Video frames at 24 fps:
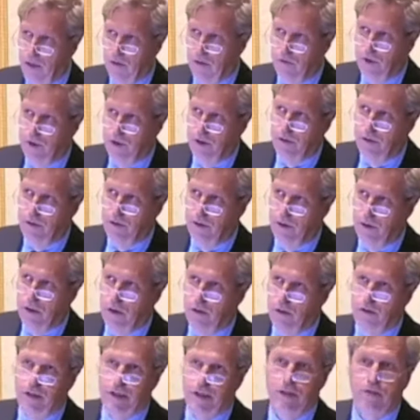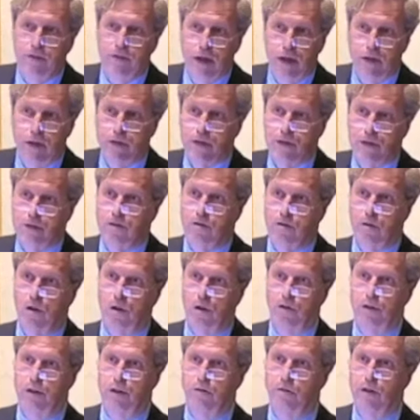of the defects,
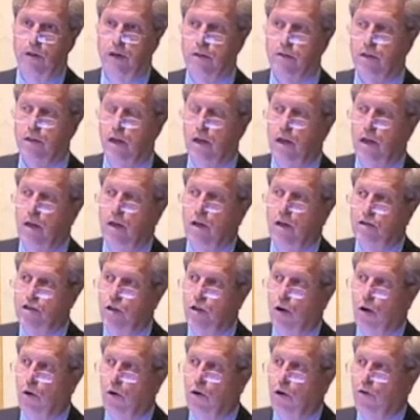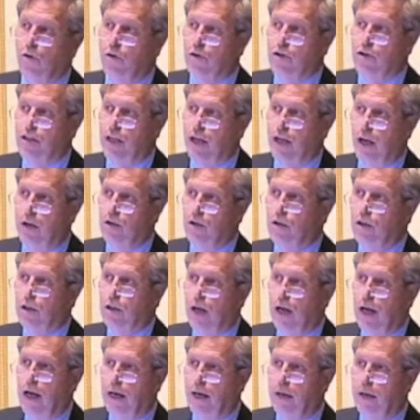so-called defects. So there's the
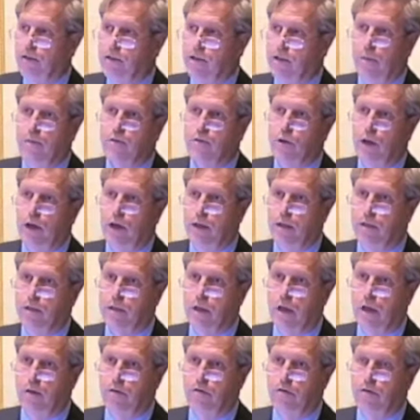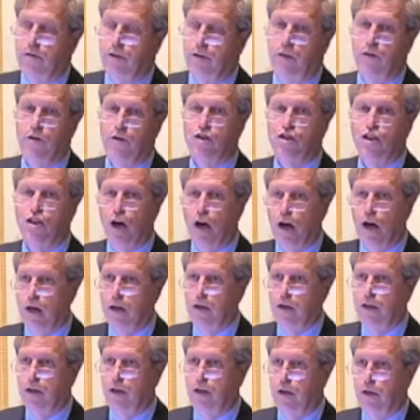underlying substrate itself. Then there's the
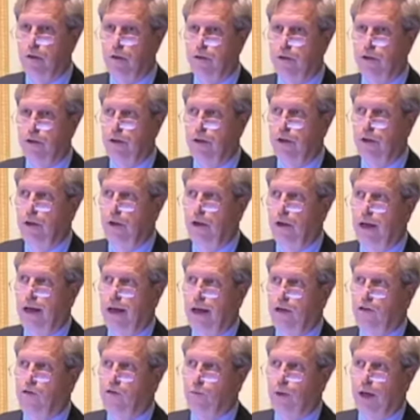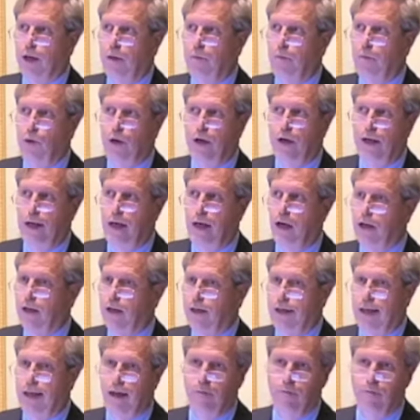hard coat. And as Brian pointed out, it
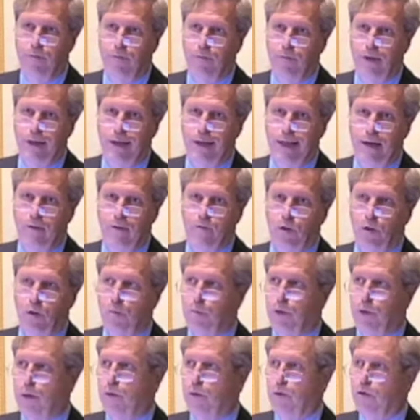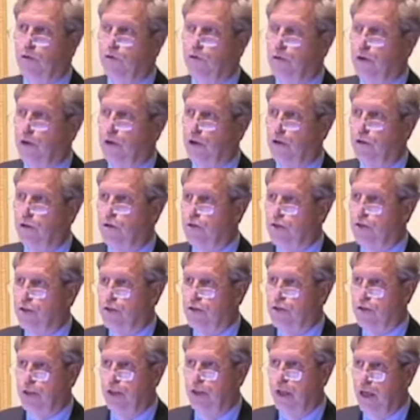can have little bubbles or
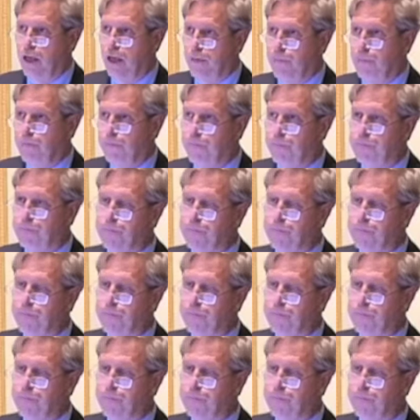inclusions in it.